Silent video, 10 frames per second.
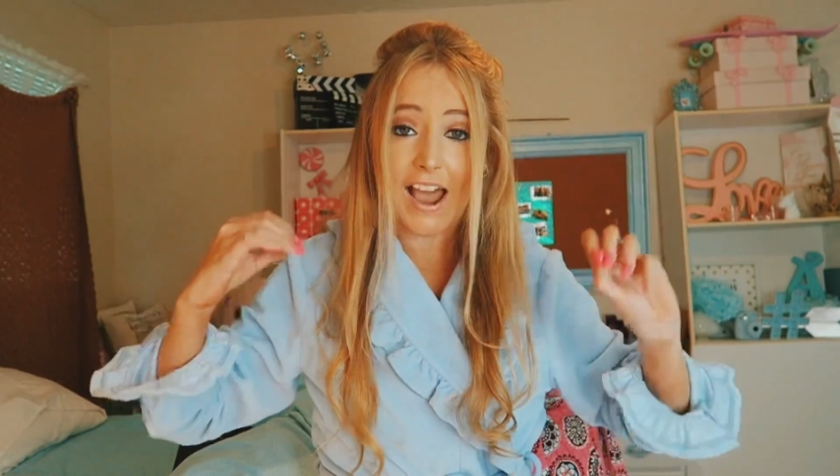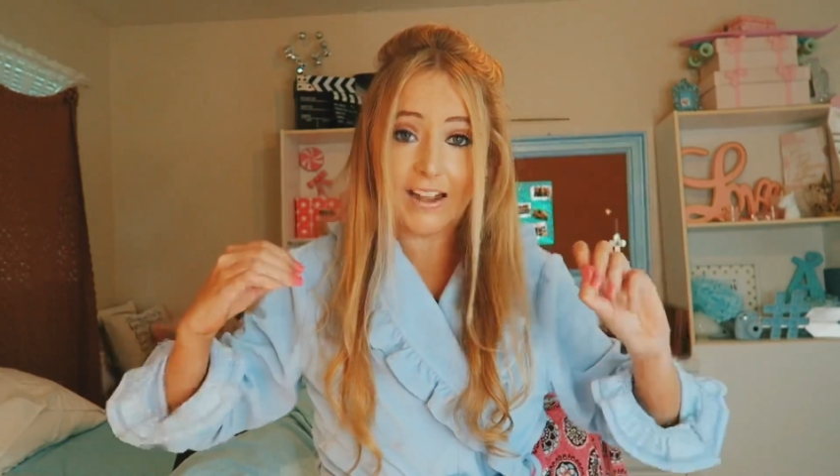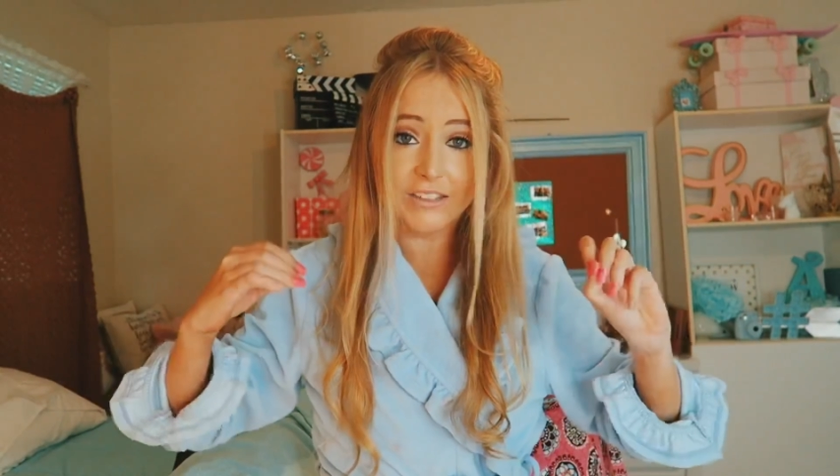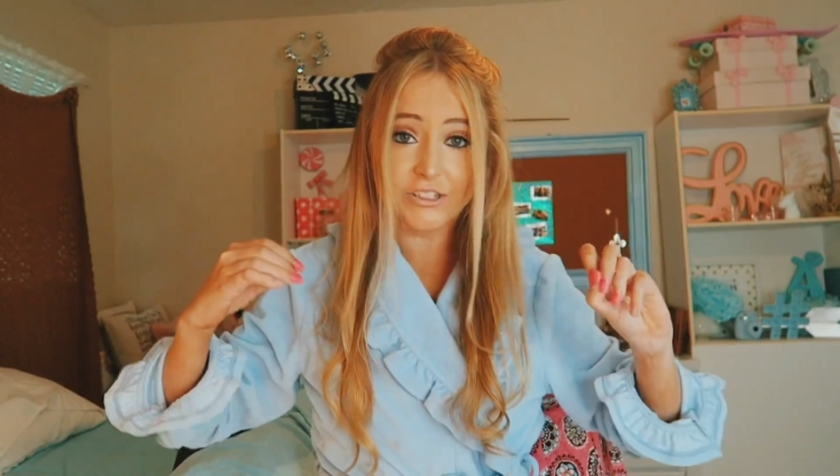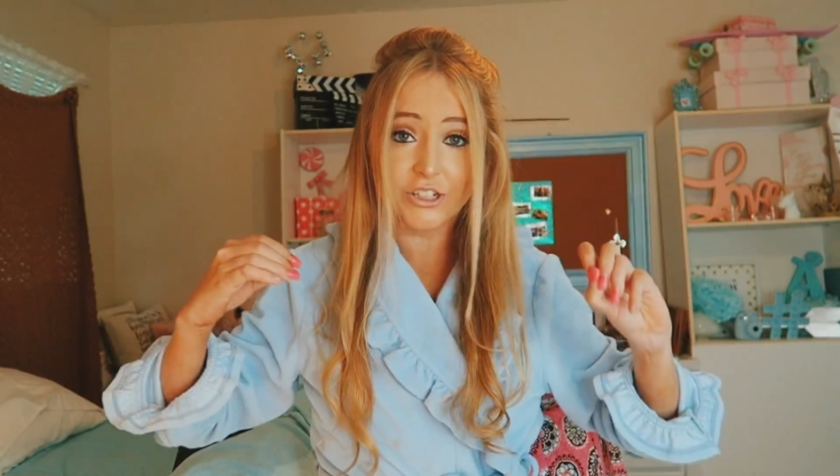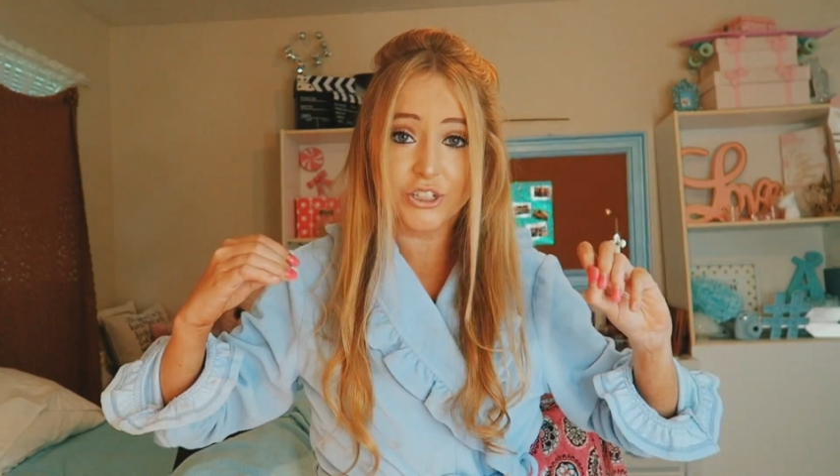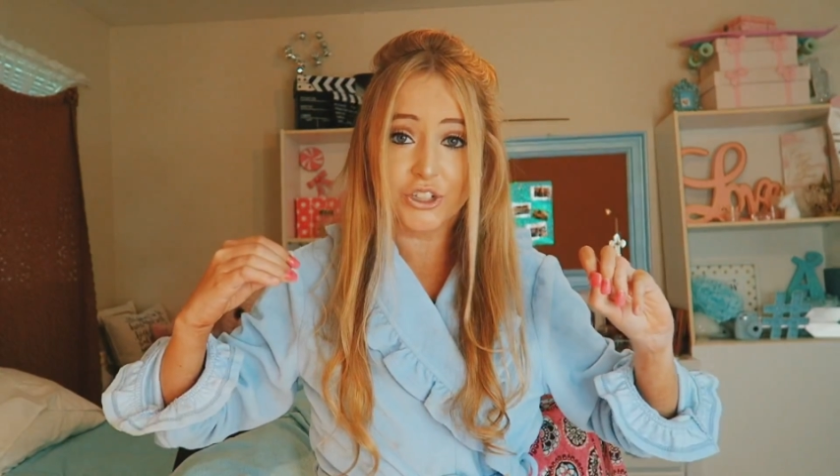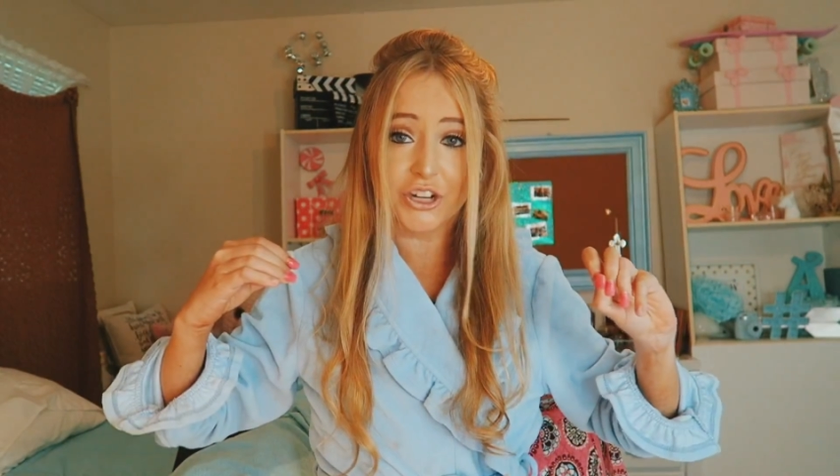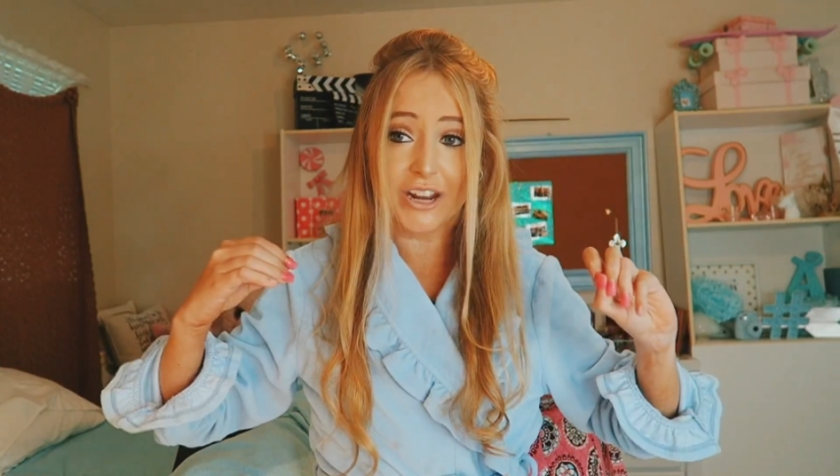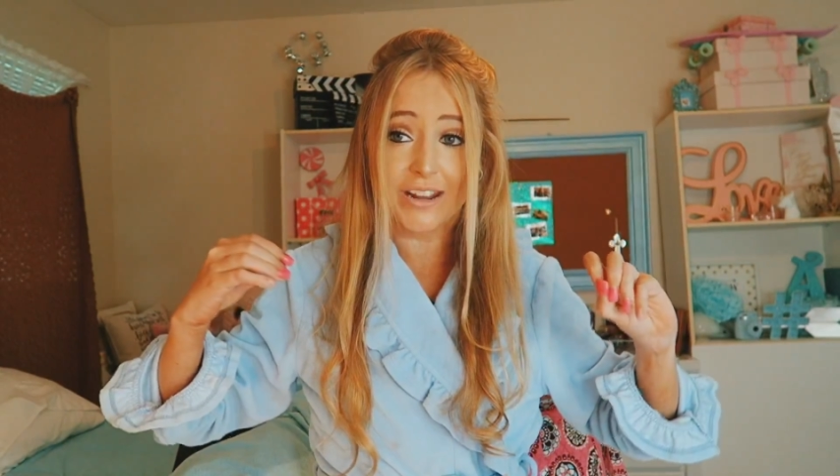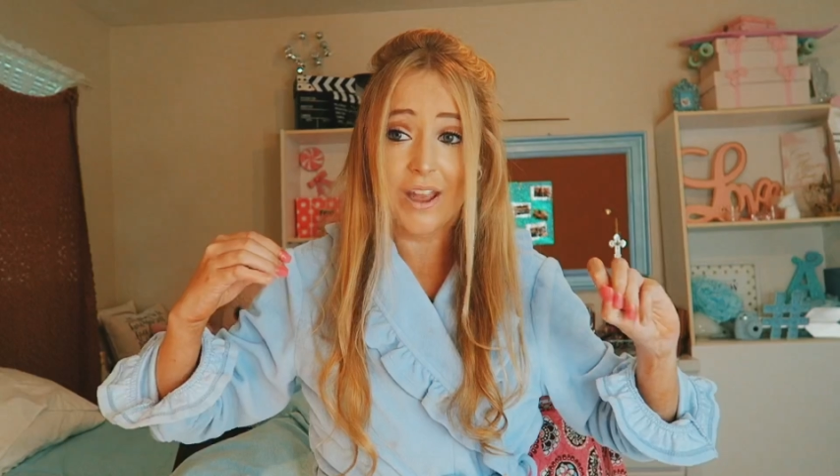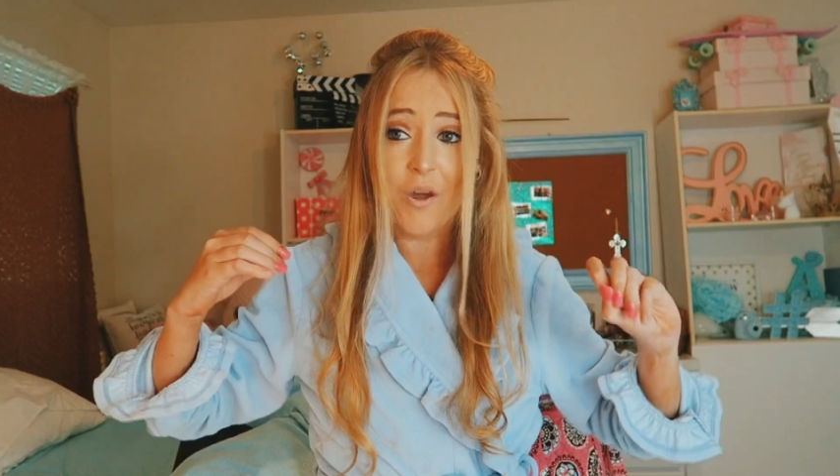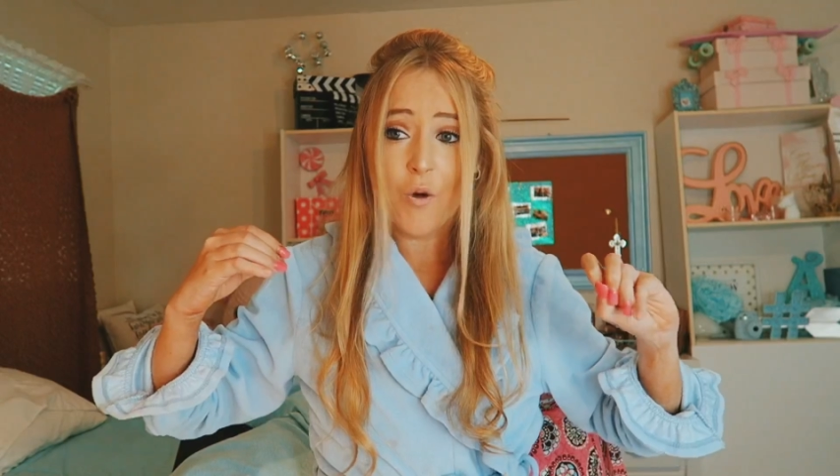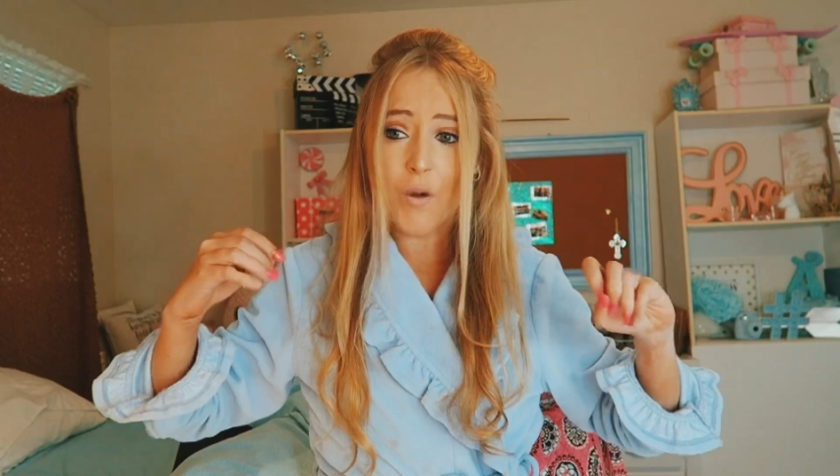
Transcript: eye surgery,